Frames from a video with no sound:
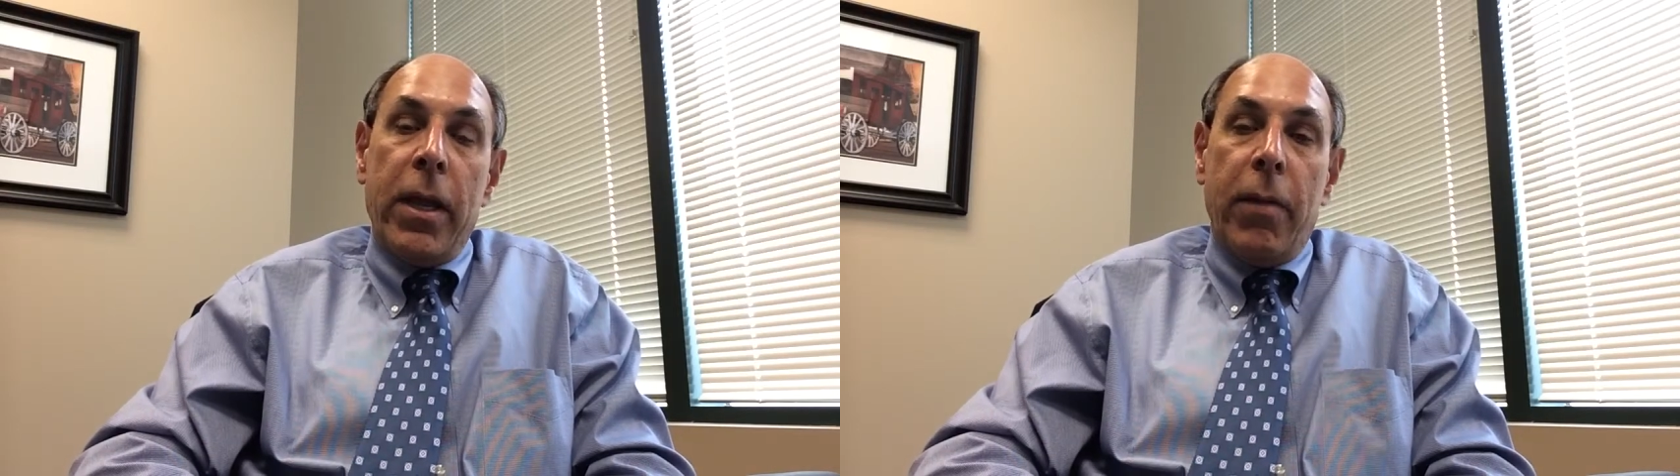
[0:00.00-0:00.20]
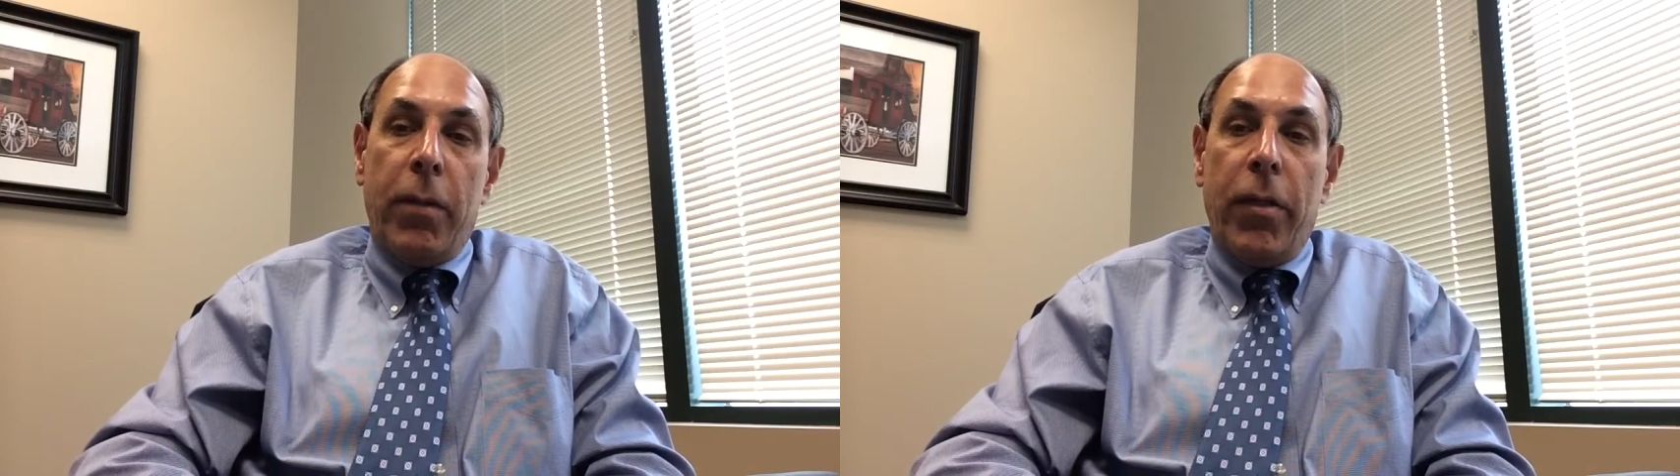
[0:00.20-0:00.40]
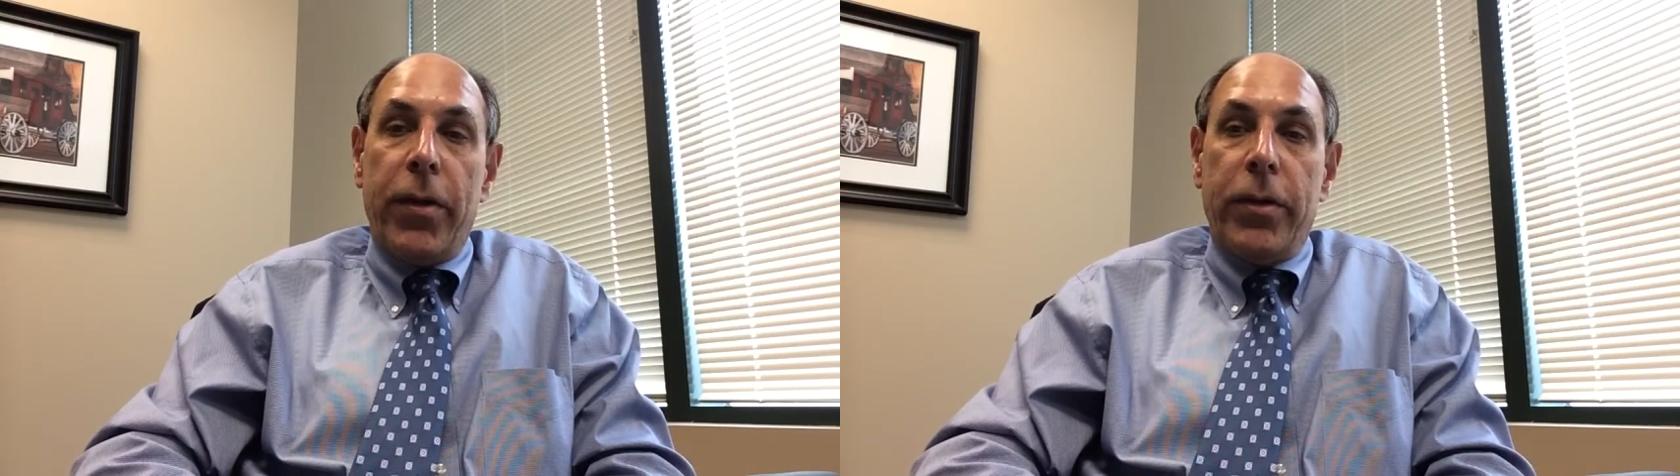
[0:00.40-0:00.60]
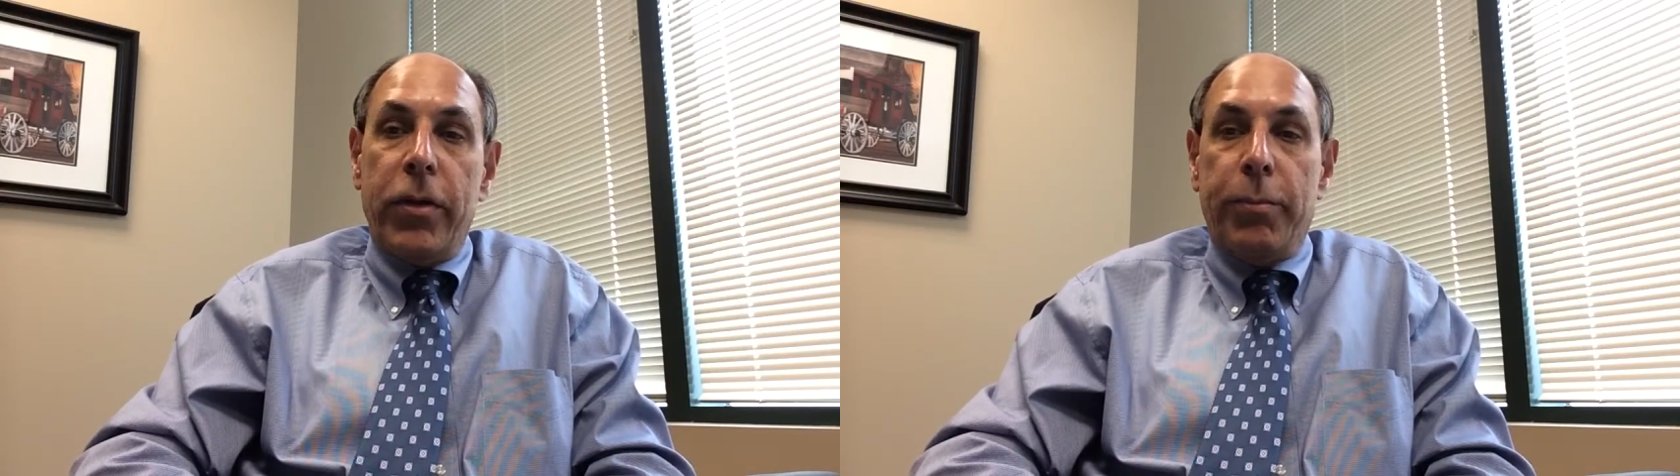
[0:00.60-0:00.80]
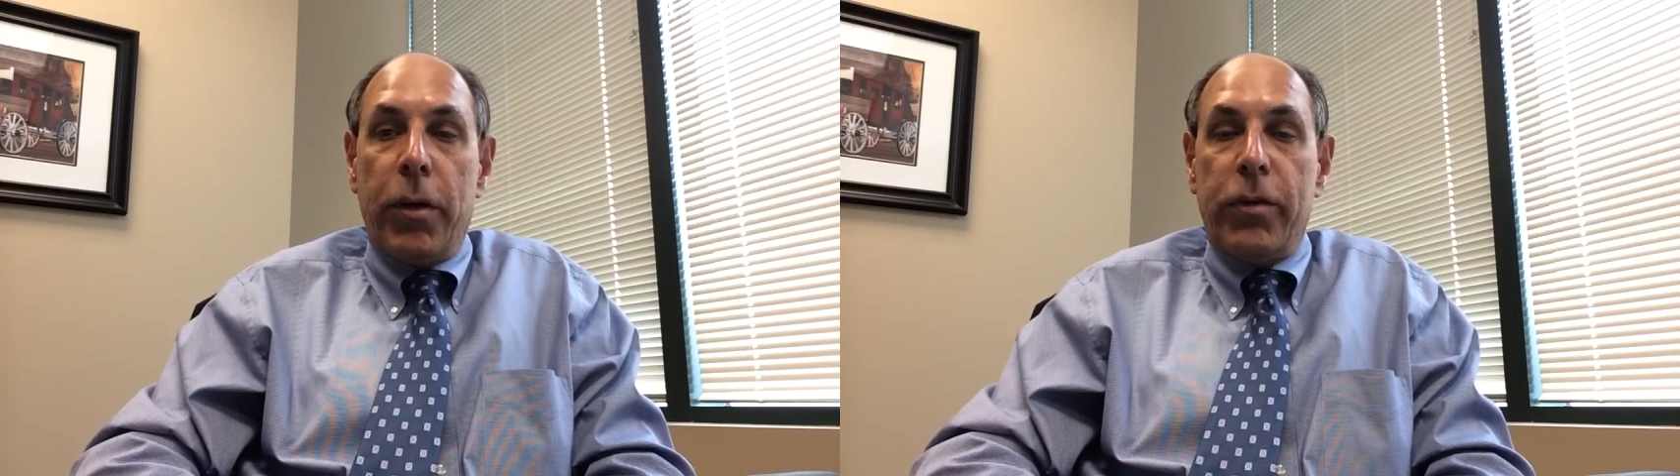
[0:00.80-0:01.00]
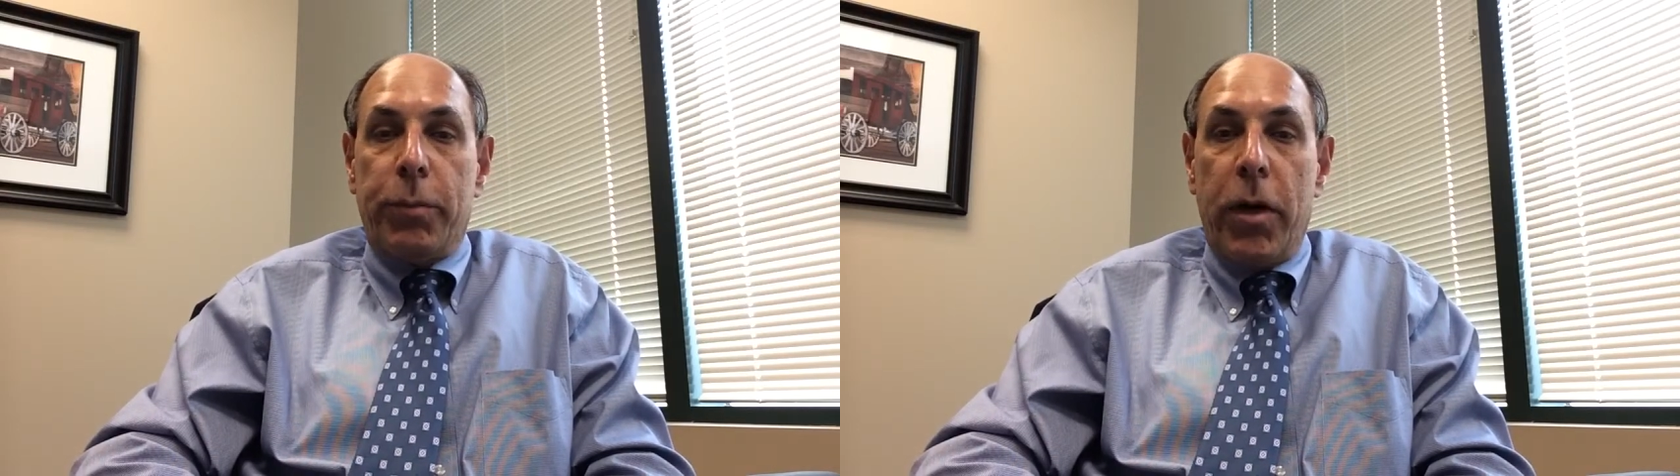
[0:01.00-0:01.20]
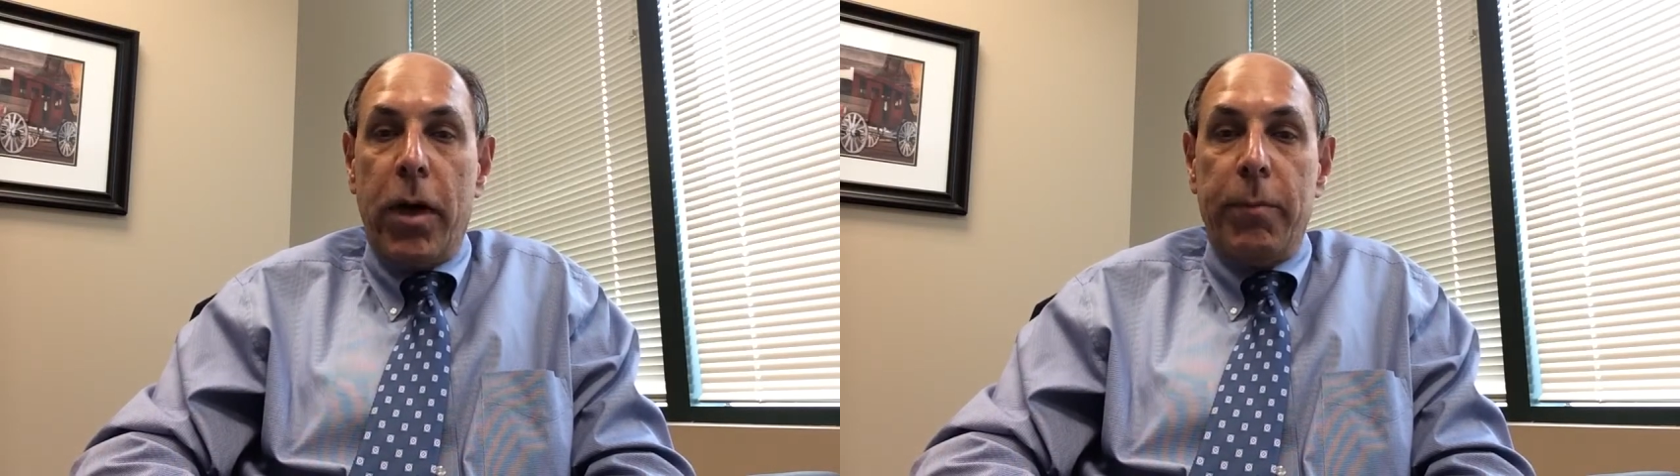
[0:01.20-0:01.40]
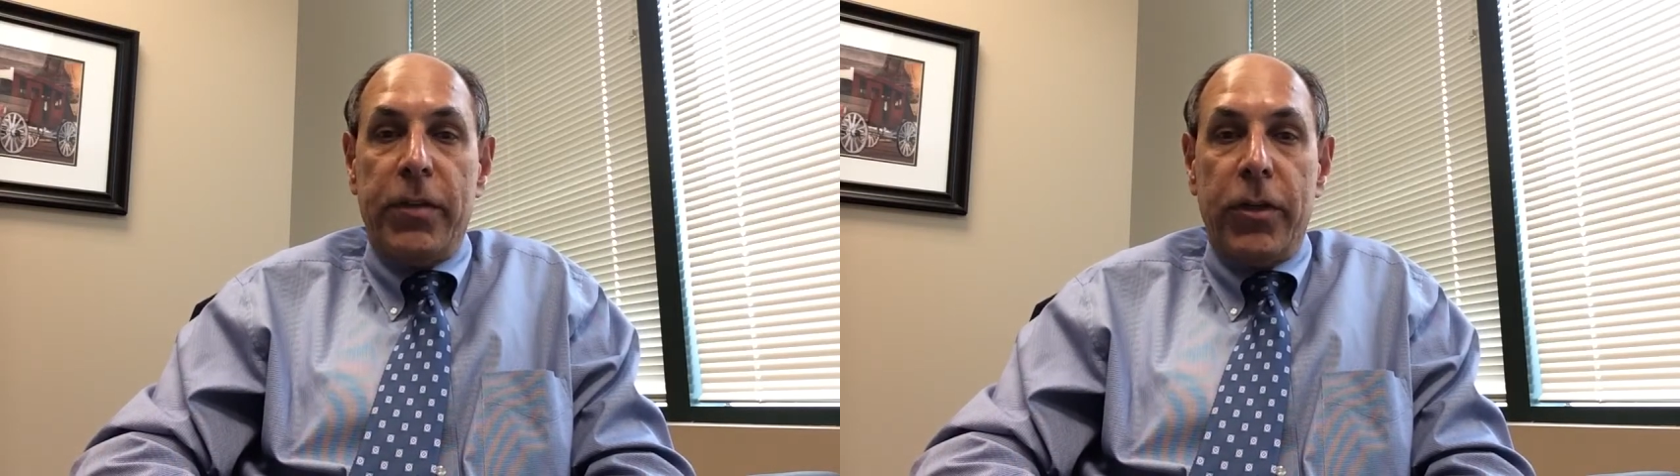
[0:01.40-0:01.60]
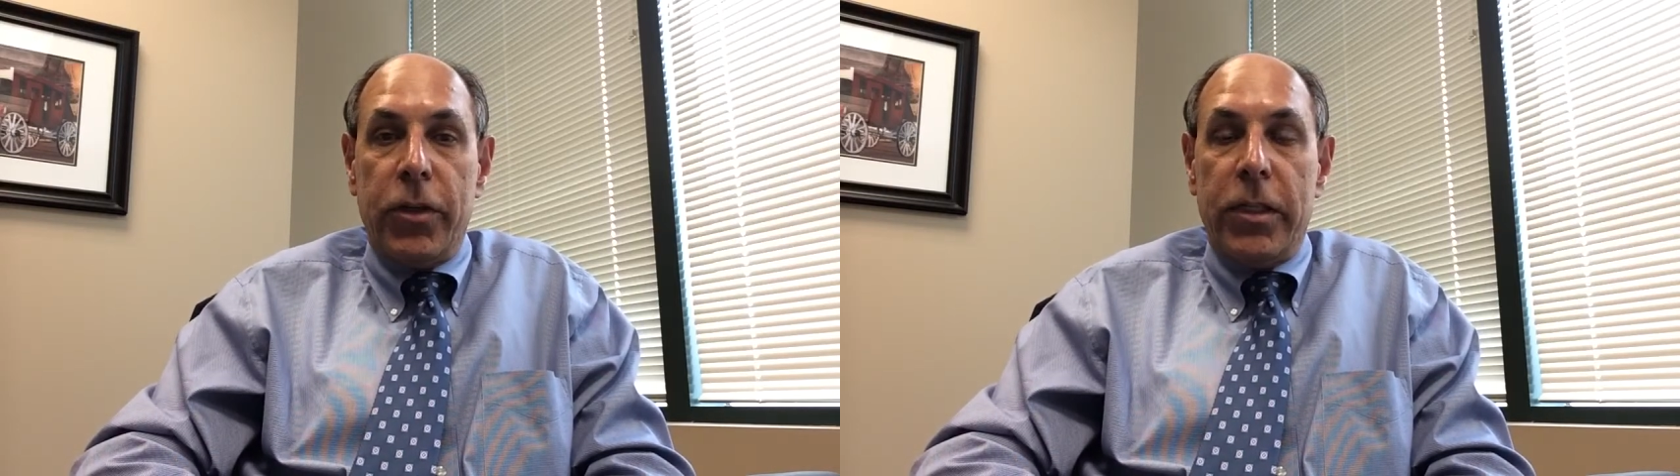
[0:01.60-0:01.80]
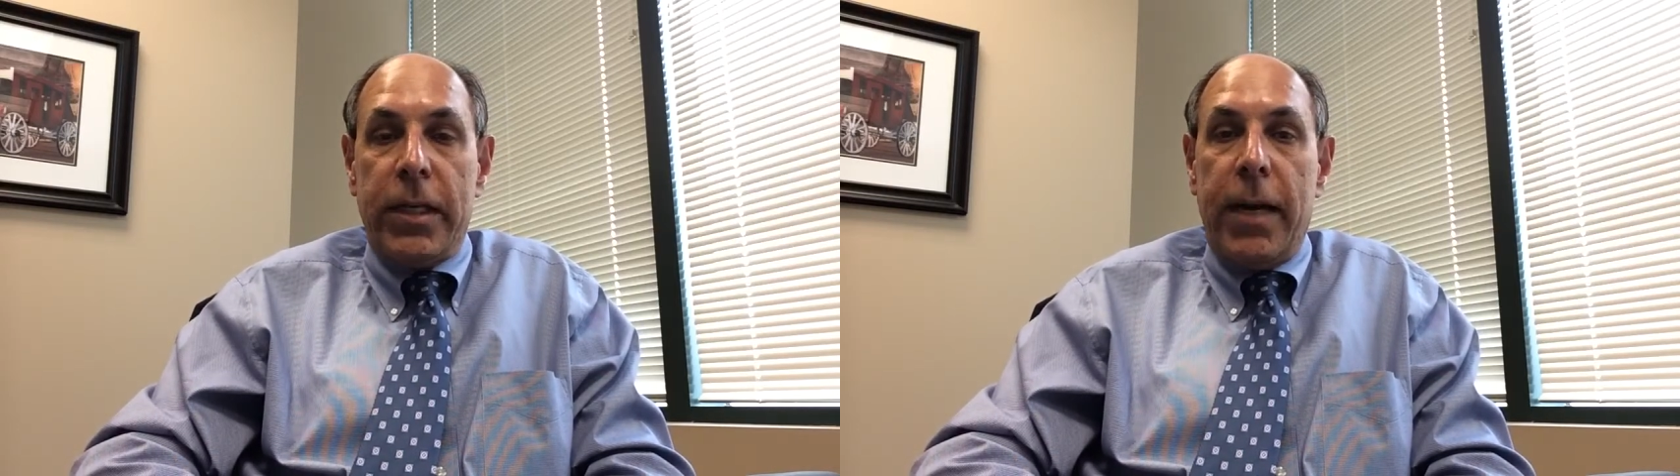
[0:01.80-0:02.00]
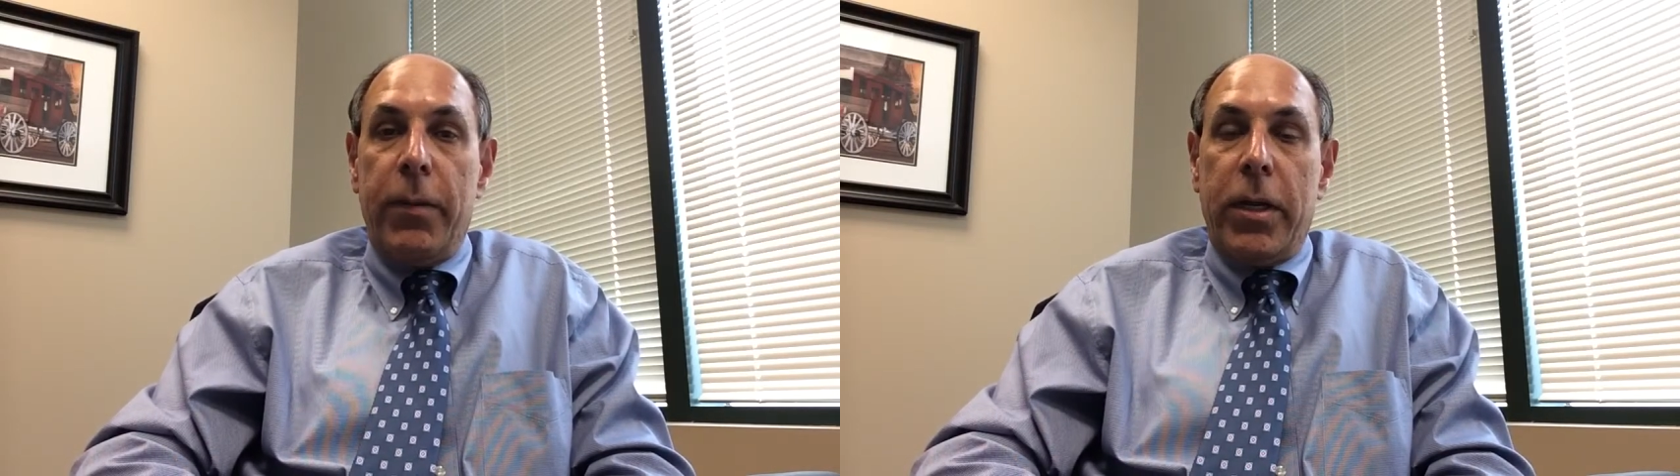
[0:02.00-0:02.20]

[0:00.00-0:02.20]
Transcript: a month or two postpartum is a good time